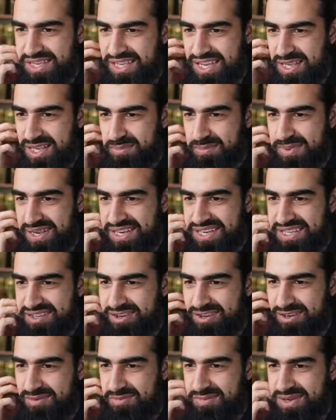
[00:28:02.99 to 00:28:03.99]
I am planning
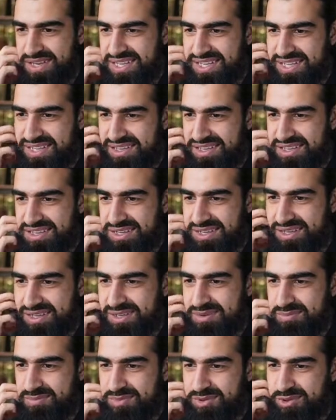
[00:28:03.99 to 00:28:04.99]
on buying a uh,
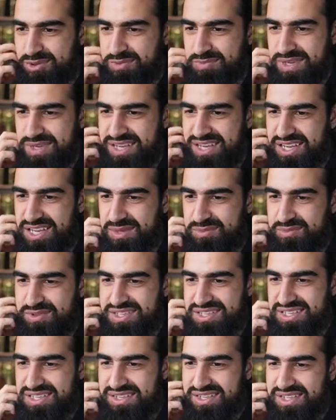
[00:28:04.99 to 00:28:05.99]
Boardman
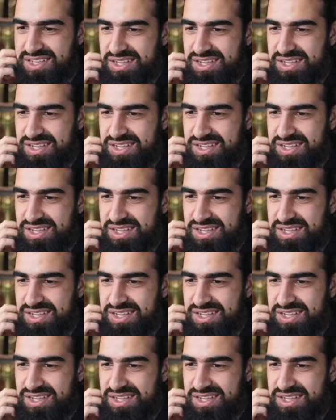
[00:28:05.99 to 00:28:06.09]
hybrid.